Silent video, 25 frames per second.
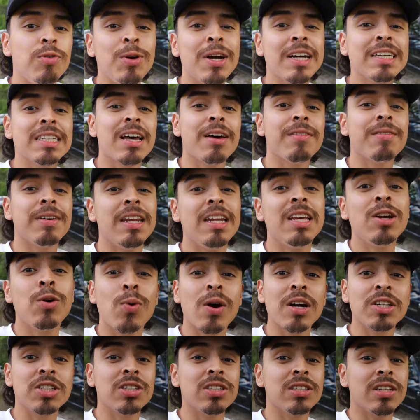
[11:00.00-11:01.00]
you guys have any
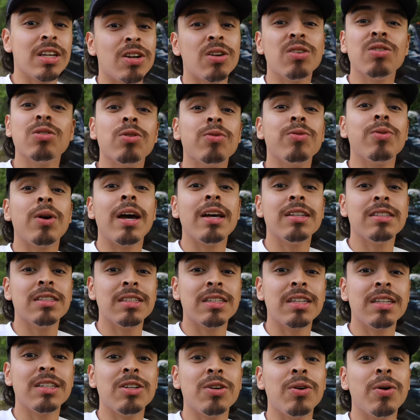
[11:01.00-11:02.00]
questions at all, don't
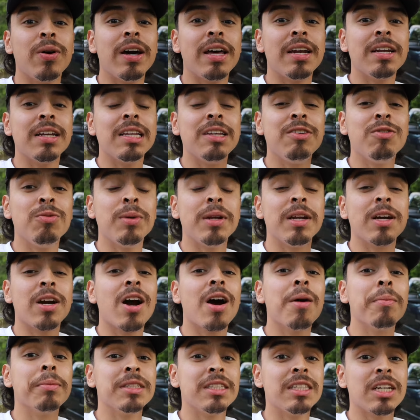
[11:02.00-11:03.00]
hesitate to go ahead and leave them in the
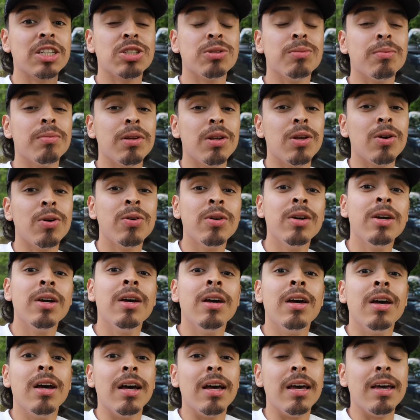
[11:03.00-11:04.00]
comment section below.
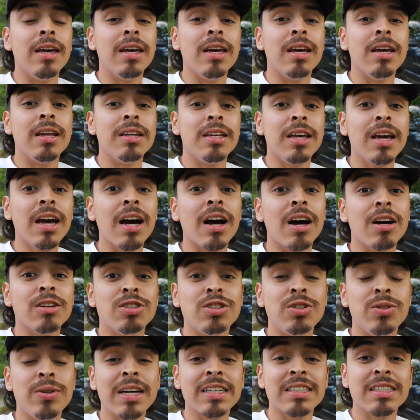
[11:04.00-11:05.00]
And yeah, I'll
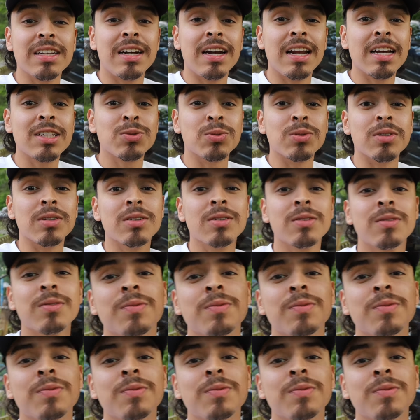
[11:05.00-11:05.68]
see you guys in the next one.